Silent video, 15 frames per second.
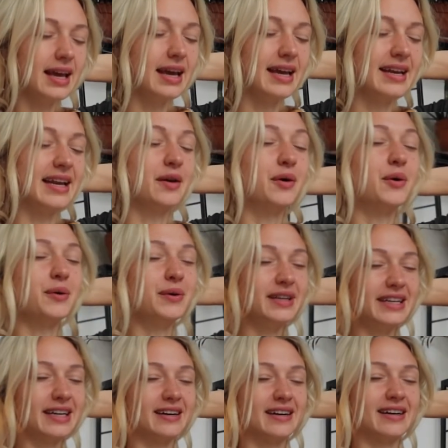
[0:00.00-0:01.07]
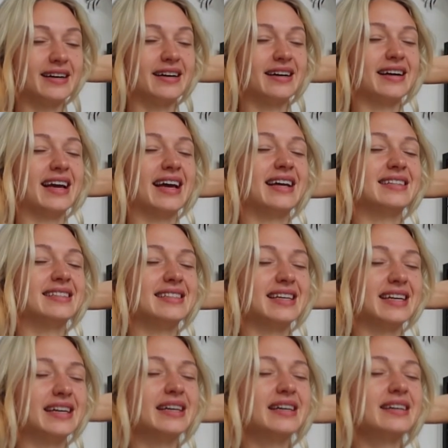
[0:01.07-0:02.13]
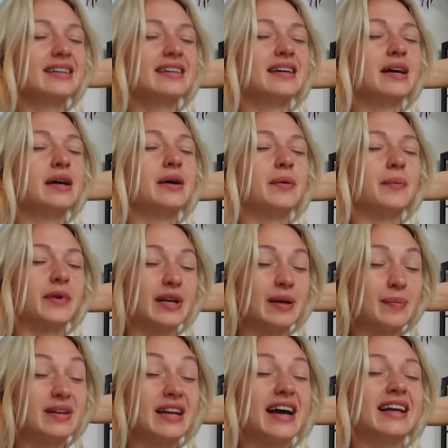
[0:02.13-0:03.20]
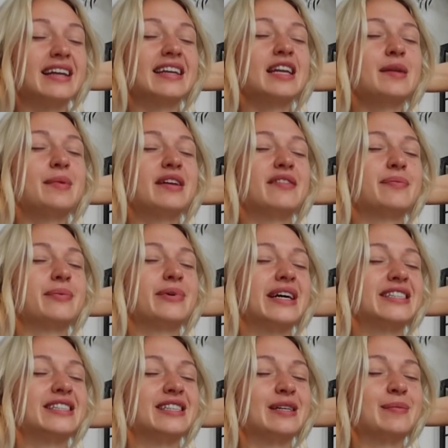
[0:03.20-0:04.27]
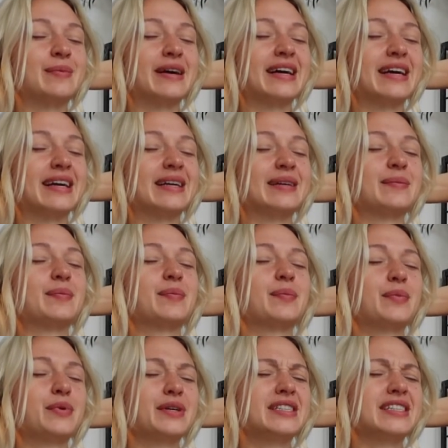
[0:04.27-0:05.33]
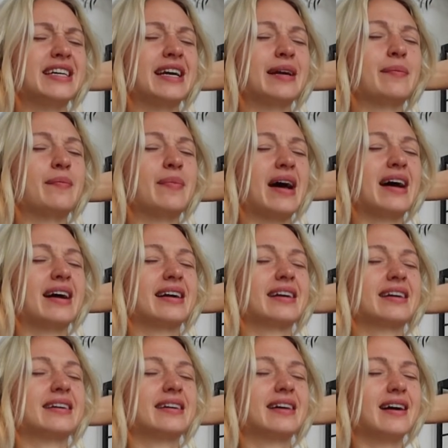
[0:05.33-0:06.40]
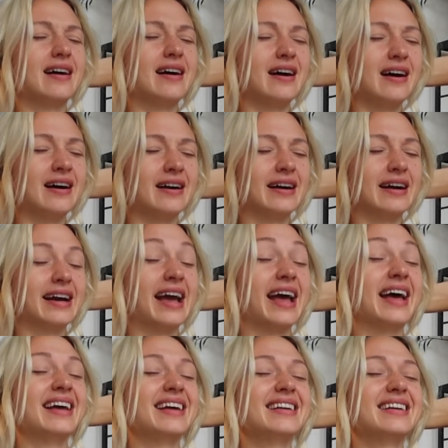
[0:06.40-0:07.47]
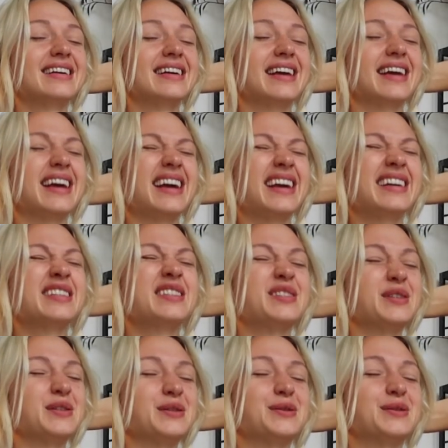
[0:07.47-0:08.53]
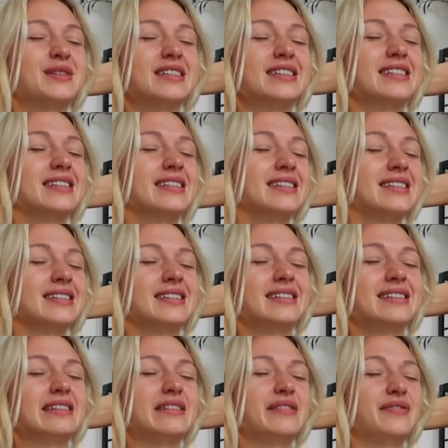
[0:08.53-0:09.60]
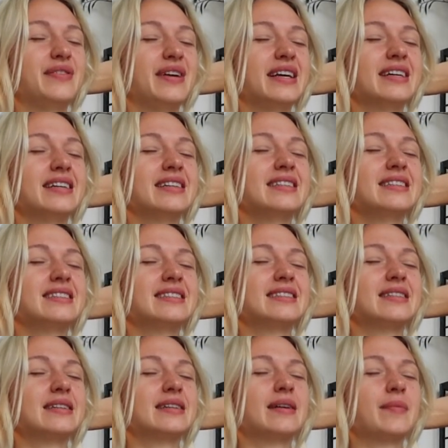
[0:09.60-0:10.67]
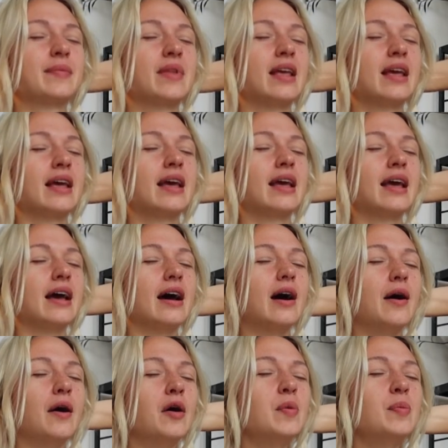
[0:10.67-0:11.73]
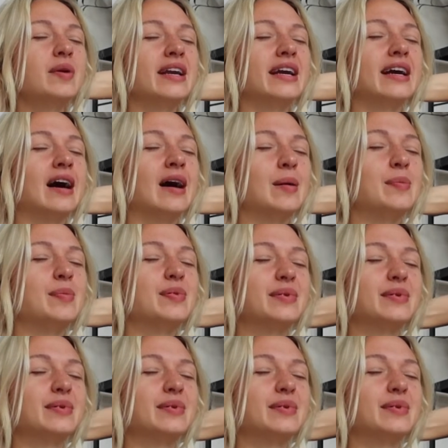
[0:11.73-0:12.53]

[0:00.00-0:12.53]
And then holding our hands here, we're going to apply a little bit of pressure by pushing back our head into the fingers, opening up